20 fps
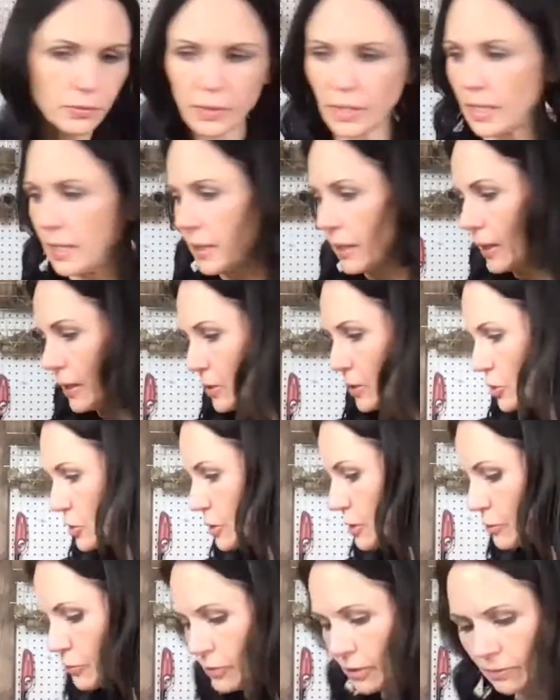and i
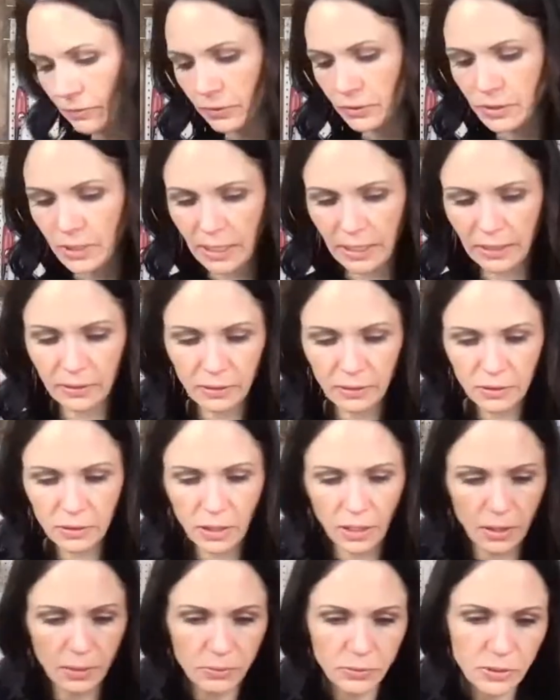just have never taken the
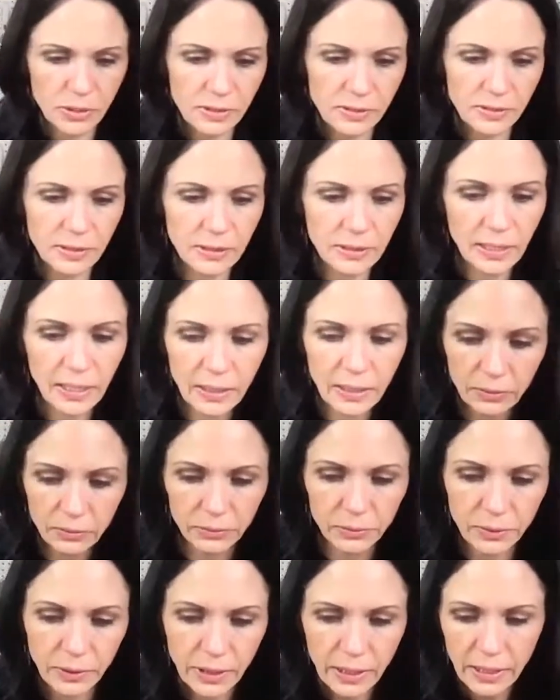time to sit
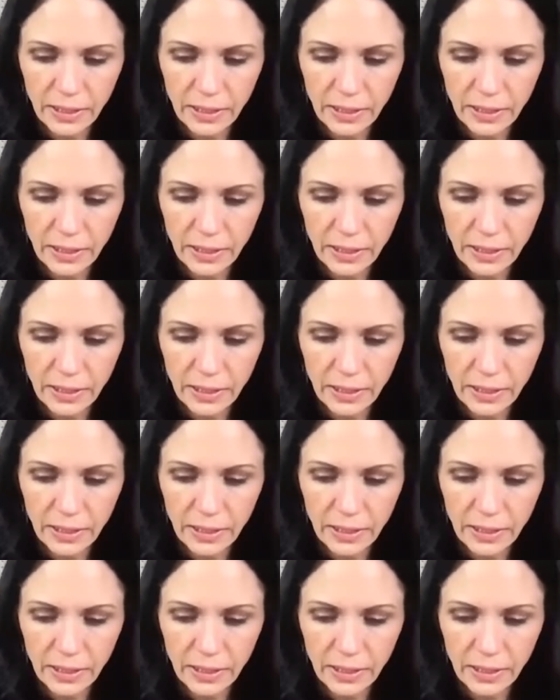down